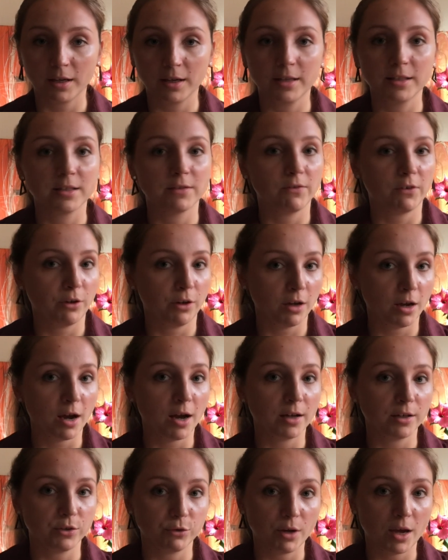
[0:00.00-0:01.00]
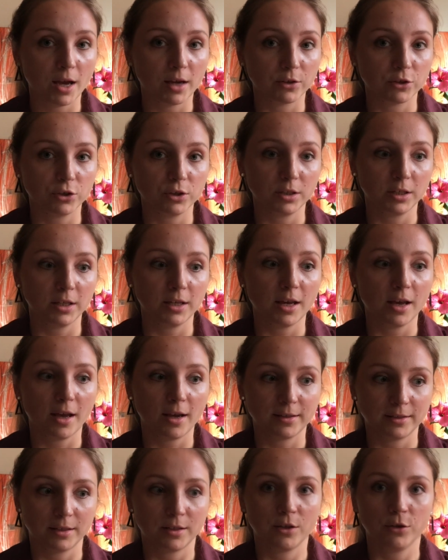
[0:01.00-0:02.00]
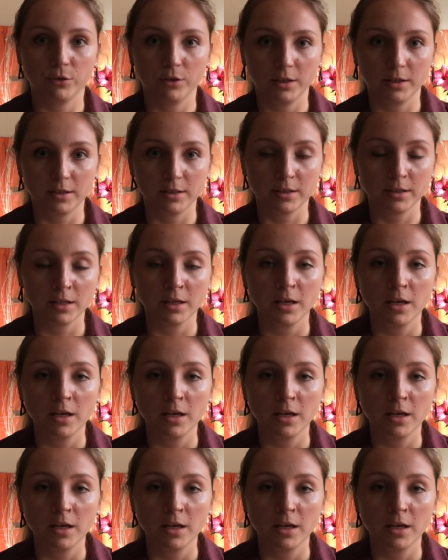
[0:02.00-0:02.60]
it's very hard to actually execute this.